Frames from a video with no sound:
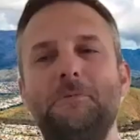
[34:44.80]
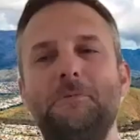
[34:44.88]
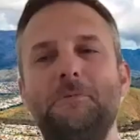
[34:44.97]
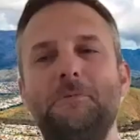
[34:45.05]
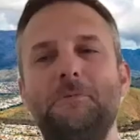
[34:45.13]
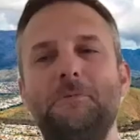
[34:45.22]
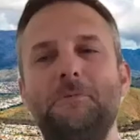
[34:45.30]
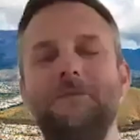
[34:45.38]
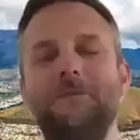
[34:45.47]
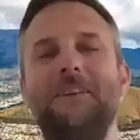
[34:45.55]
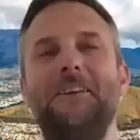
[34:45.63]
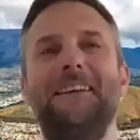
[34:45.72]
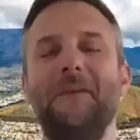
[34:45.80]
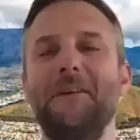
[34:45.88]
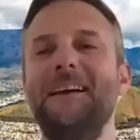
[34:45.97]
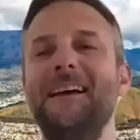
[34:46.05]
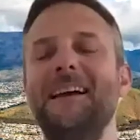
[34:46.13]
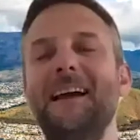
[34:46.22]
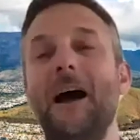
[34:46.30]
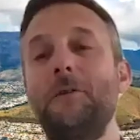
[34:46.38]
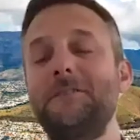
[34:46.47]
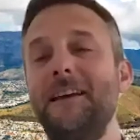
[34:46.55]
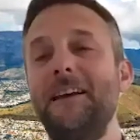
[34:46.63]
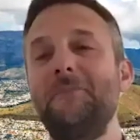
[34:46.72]
I mean, I would say
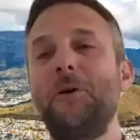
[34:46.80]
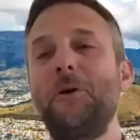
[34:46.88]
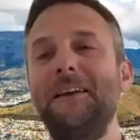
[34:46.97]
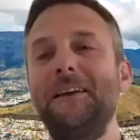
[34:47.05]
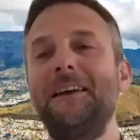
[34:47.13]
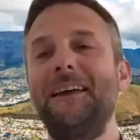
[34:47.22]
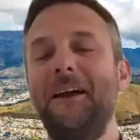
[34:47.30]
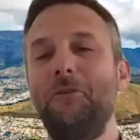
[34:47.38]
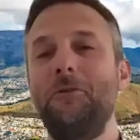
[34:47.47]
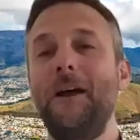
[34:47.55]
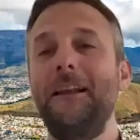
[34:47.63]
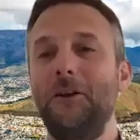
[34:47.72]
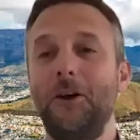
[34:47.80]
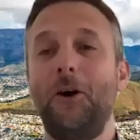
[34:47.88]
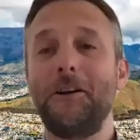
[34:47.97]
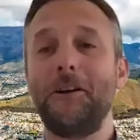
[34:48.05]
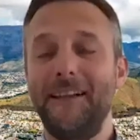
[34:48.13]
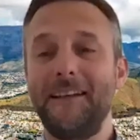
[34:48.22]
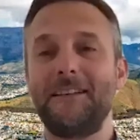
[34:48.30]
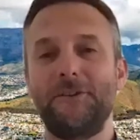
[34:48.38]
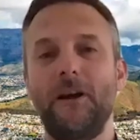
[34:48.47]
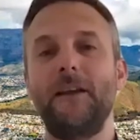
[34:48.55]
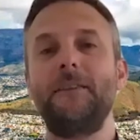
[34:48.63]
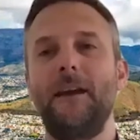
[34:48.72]
probably really learn a hard lesson,
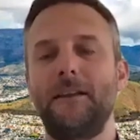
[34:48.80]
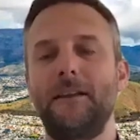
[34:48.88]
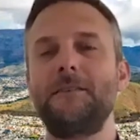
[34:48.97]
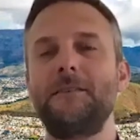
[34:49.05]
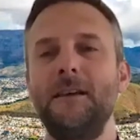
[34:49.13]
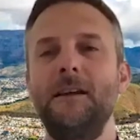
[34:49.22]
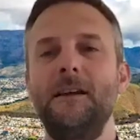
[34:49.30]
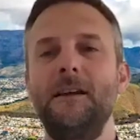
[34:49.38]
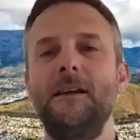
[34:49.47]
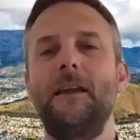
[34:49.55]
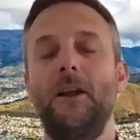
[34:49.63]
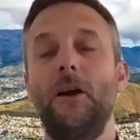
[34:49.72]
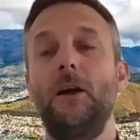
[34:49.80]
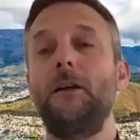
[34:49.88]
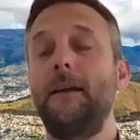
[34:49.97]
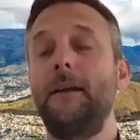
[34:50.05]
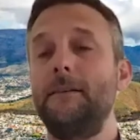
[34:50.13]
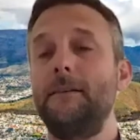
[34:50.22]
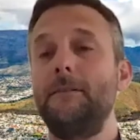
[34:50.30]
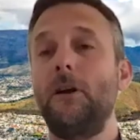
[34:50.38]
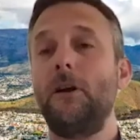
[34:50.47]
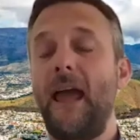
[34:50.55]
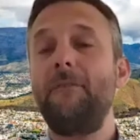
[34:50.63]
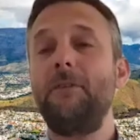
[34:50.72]
right? That, not
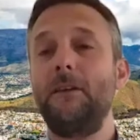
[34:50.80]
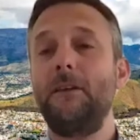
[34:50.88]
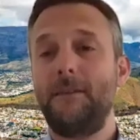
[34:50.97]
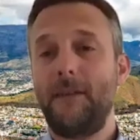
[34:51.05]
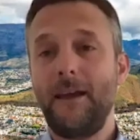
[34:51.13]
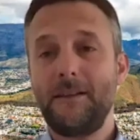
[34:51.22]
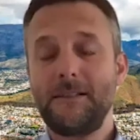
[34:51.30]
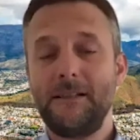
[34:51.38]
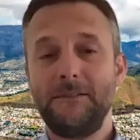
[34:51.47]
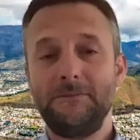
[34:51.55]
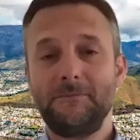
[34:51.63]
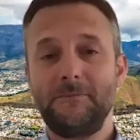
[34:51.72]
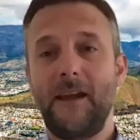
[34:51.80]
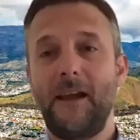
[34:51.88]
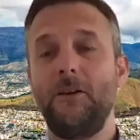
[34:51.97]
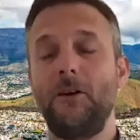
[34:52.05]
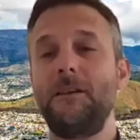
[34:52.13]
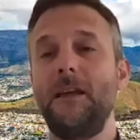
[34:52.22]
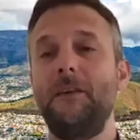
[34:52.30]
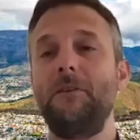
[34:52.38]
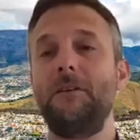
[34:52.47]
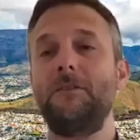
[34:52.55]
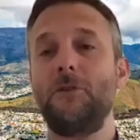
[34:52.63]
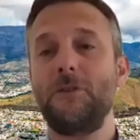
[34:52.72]
having data and not
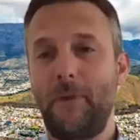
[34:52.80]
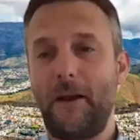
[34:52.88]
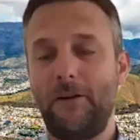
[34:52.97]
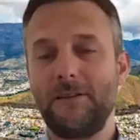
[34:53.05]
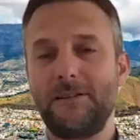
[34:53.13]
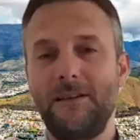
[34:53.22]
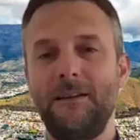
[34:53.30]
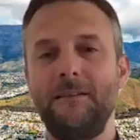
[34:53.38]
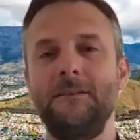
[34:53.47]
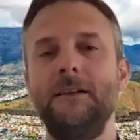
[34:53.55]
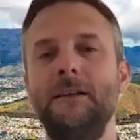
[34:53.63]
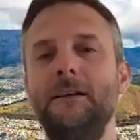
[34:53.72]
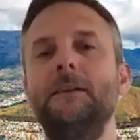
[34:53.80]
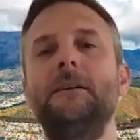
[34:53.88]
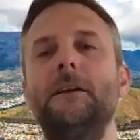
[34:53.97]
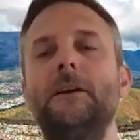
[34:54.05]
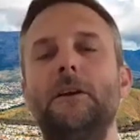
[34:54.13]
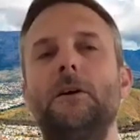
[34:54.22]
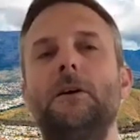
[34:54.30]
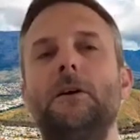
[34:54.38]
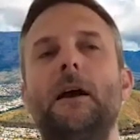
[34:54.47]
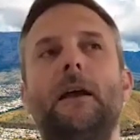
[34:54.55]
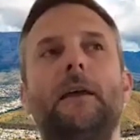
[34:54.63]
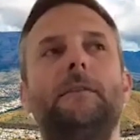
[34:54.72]
having transparency,
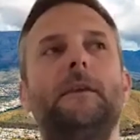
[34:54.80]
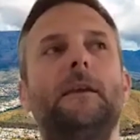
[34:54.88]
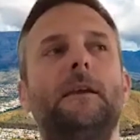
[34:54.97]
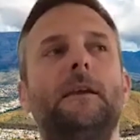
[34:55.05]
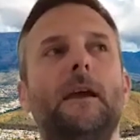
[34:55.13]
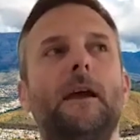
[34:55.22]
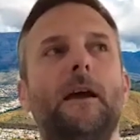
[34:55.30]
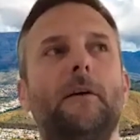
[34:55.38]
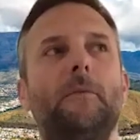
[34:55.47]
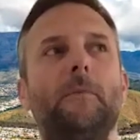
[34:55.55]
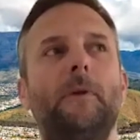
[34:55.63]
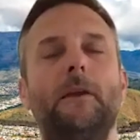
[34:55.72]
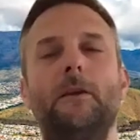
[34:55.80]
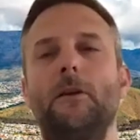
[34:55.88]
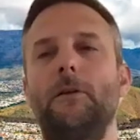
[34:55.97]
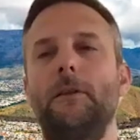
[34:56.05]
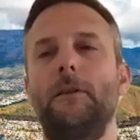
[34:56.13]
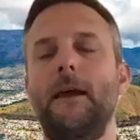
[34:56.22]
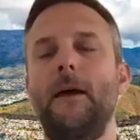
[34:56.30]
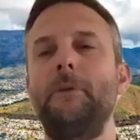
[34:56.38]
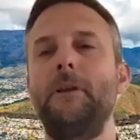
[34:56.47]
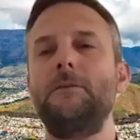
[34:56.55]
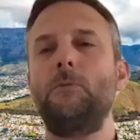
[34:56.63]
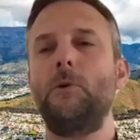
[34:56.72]
I think, the
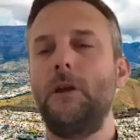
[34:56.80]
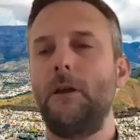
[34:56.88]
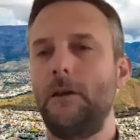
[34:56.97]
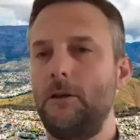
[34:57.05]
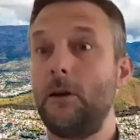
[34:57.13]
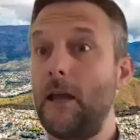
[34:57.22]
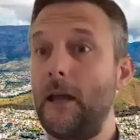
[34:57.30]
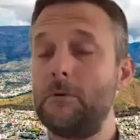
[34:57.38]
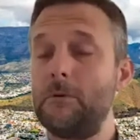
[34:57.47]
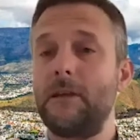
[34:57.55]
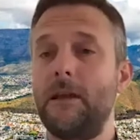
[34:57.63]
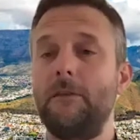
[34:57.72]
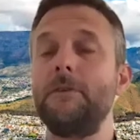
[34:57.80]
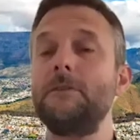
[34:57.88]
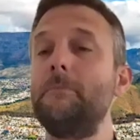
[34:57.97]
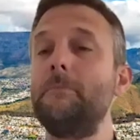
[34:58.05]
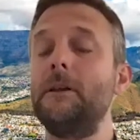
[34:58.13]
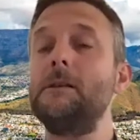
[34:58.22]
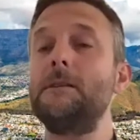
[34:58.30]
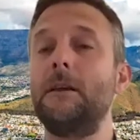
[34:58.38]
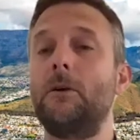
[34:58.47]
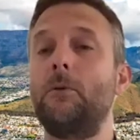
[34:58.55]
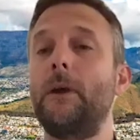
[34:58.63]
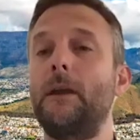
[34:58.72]
companies that were not able to get visibility
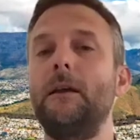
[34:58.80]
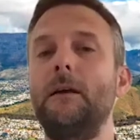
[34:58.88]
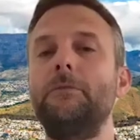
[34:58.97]
quick enough,